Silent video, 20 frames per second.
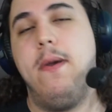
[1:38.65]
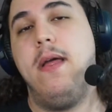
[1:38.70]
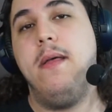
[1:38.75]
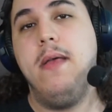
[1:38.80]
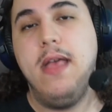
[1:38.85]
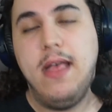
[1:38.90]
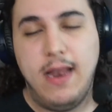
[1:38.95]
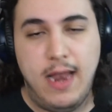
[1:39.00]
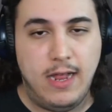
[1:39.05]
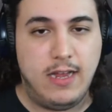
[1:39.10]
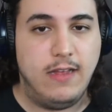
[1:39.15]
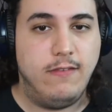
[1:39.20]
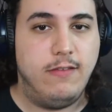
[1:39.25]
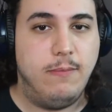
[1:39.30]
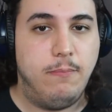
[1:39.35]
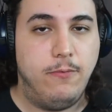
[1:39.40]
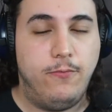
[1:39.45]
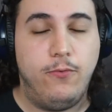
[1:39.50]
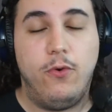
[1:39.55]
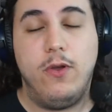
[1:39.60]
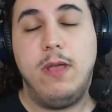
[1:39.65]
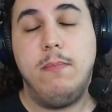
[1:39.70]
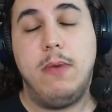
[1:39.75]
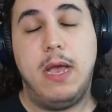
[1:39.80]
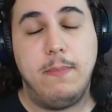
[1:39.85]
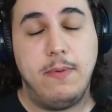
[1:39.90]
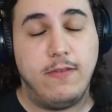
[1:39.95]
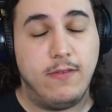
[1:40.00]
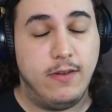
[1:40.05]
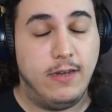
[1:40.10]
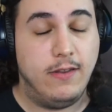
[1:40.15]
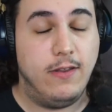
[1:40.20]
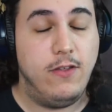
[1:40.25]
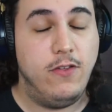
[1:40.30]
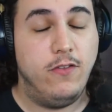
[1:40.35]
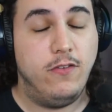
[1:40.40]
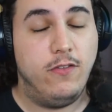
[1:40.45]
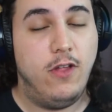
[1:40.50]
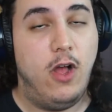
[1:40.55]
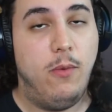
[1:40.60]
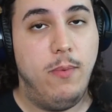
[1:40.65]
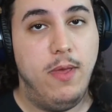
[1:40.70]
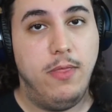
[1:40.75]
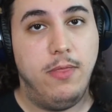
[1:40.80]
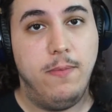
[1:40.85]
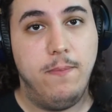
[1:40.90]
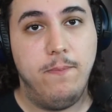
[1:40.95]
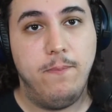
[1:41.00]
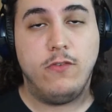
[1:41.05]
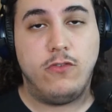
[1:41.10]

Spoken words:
but like I said before, it might be something that you start with.